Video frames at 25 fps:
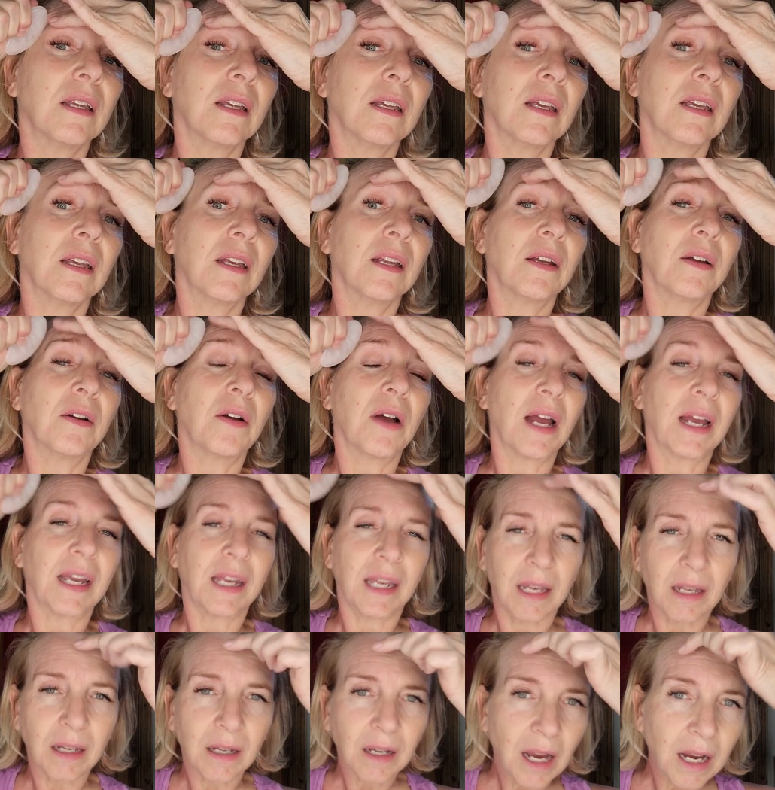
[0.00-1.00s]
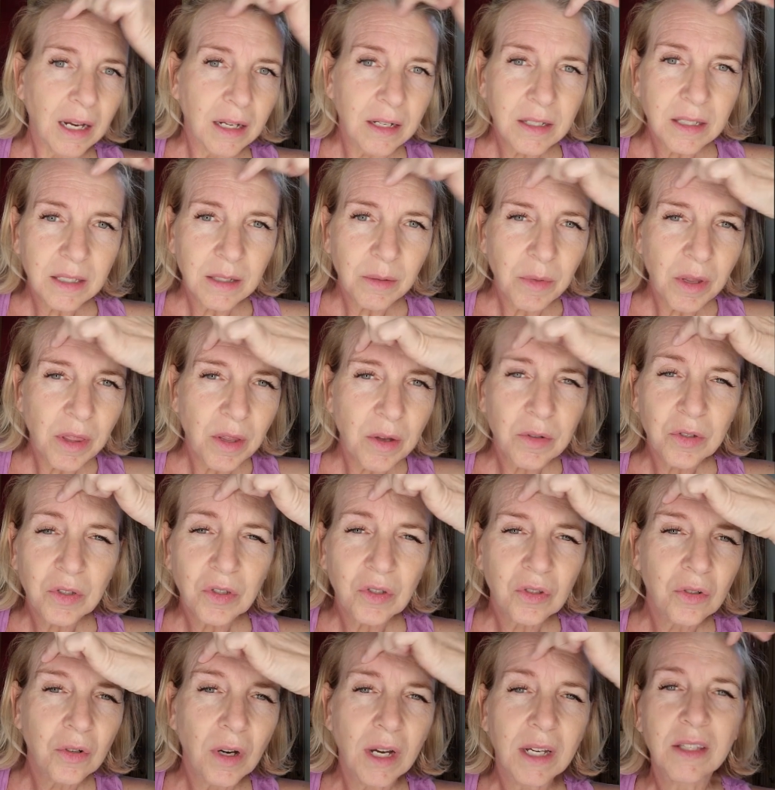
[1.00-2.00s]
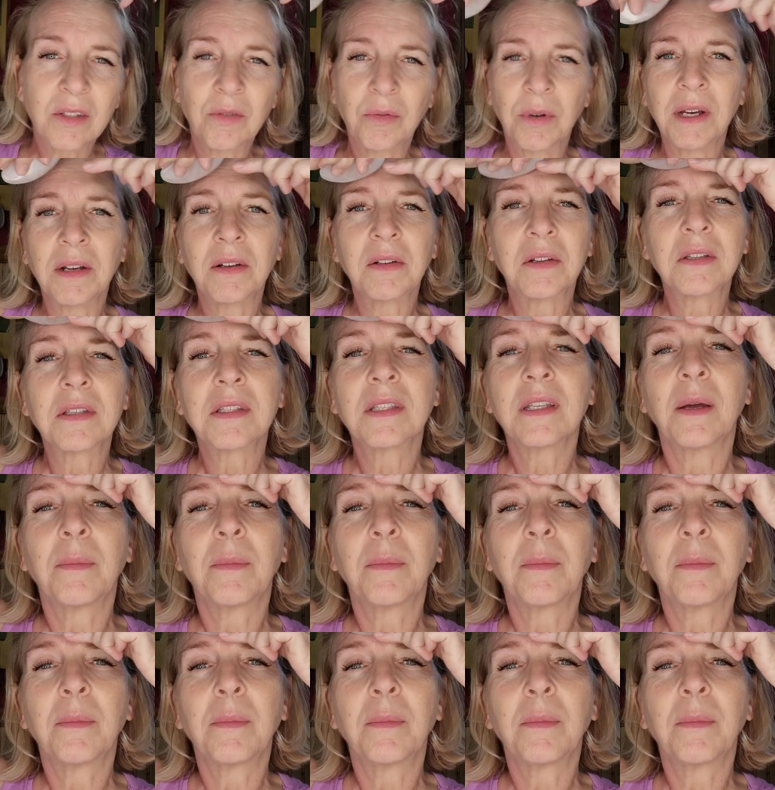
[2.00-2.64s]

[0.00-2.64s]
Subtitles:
I get kind of some of those stress wrinkles